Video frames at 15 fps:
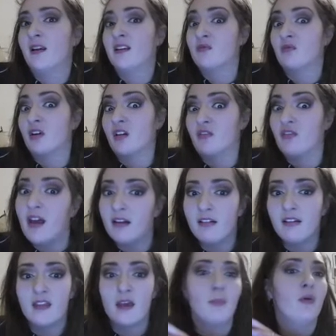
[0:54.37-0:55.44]
isn't very
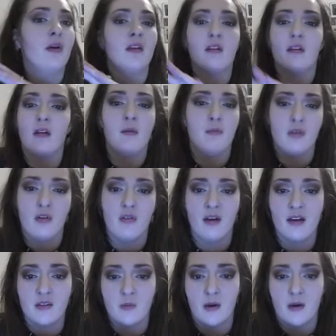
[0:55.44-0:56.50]
varied in that point, improve
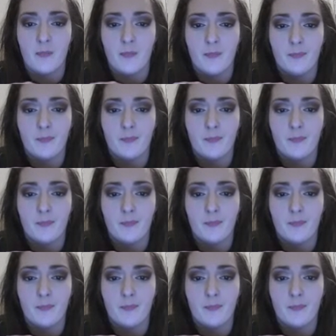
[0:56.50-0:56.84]
that as well.